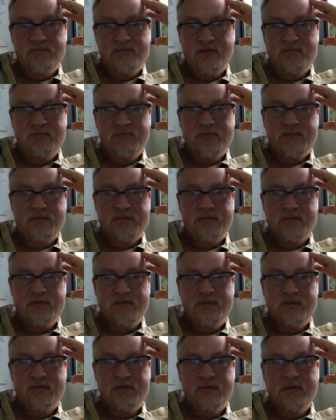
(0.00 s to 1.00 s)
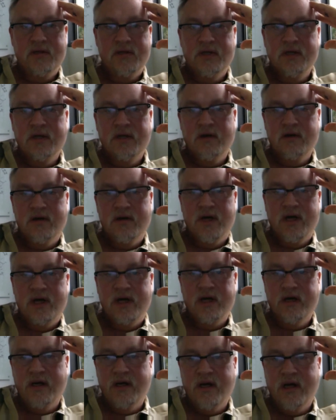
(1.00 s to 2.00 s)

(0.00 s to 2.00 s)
whoops. Okay.